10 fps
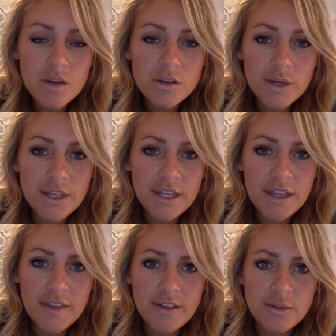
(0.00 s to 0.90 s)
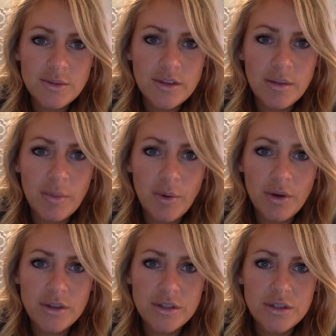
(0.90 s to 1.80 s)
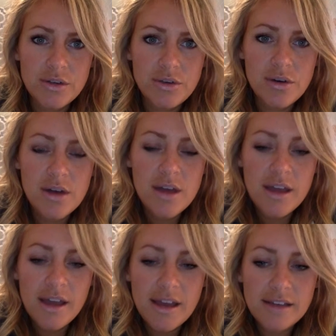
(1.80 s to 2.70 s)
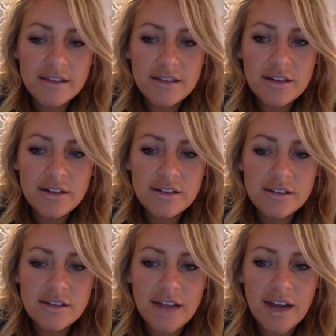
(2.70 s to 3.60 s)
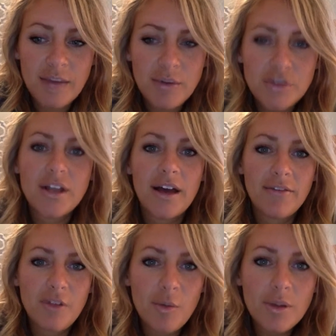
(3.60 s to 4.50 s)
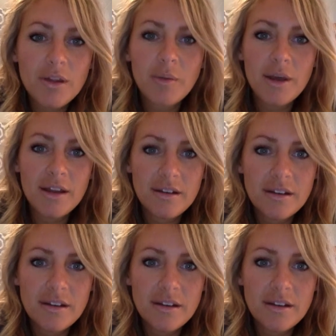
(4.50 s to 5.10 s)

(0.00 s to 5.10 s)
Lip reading: So I think that that's really important to do as leaders, is to kind of push the envelope a little bit,